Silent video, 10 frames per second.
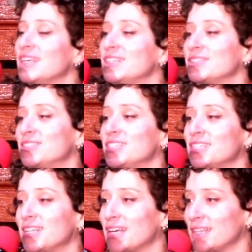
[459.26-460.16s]
you,
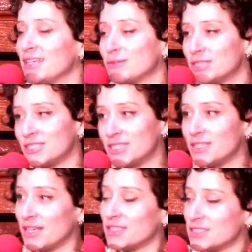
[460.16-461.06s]
Jeanne. I think we
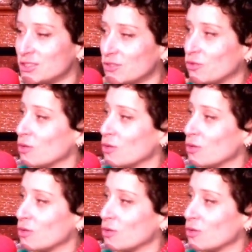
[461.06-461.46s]
should issue a formal